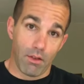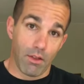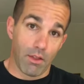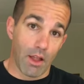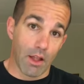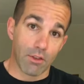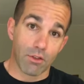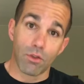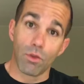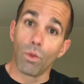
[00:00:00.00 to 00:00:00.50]

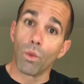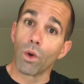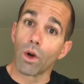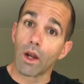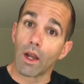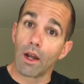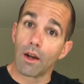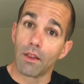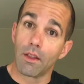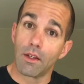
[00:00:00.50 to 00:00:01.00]
That's the
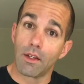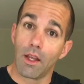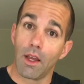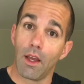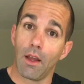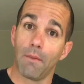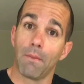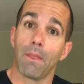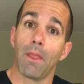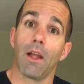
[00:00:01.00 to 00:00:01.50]
workout of the
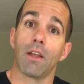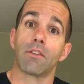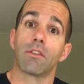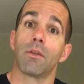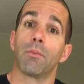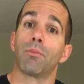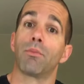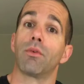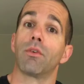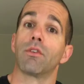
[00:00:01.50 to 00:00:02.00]
day. That's
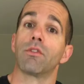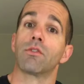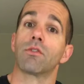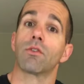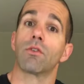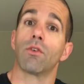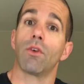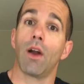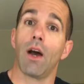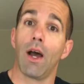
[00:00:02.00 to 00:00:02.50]
the
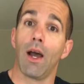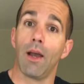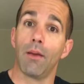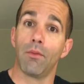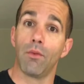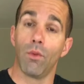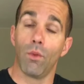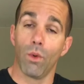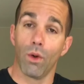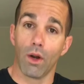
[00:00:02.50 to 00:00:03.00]

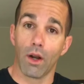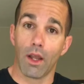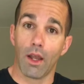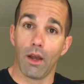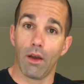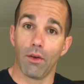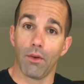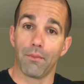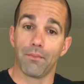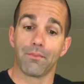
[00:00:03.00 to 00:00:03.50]
prescribed
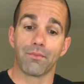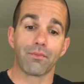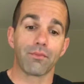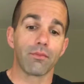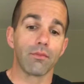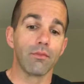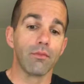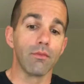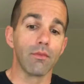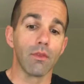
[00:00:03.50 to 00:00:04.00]
workout.
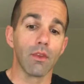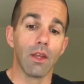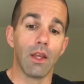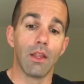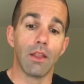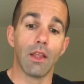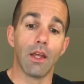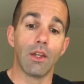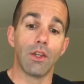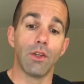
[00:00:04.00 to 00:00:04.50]

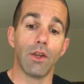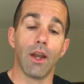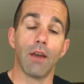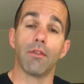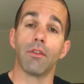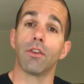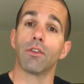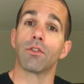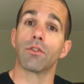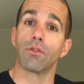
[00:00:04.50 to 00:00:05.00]
And then you have
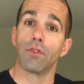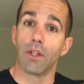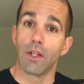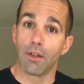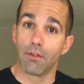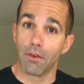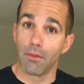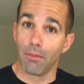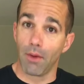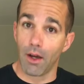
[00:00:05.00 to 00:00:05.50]
these three
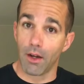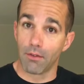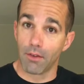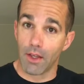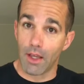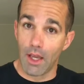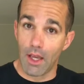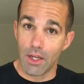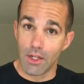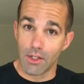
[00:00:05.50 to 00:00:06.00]
different
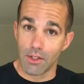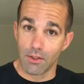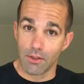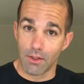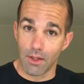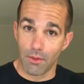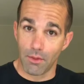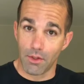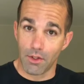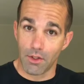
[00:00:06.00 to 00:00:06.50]
modifications
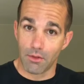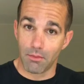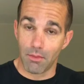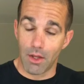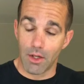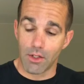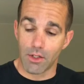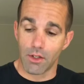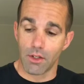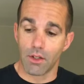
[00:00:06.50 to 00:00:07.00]
that we just
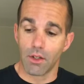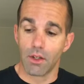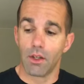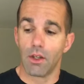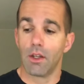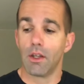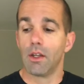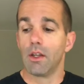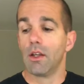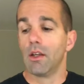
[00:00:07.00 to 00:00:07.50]
mentioned.
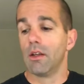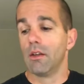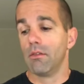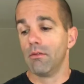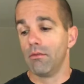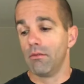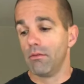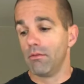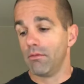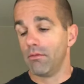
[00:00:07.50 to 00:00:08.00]

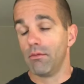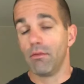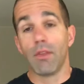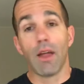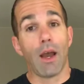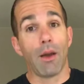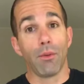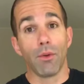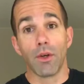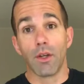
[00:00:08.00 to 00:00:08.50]

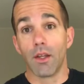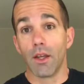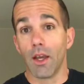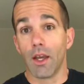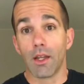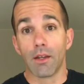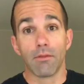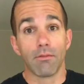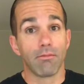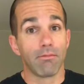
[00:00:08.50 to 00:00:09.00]
That would
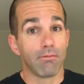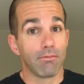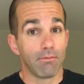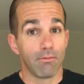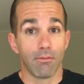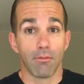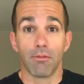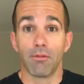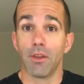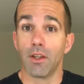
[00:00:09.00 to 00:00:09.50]
get
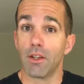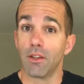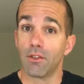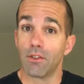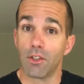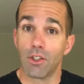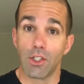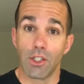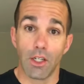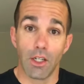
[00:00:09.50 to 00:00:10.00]
fitness
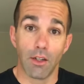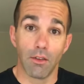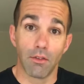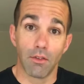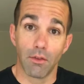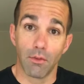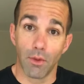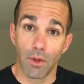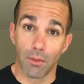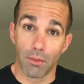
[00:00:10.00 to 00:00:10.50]
achieved
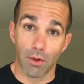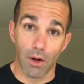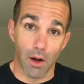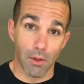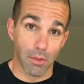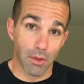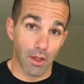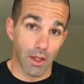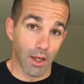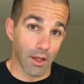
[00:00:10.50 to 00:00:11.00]
when properly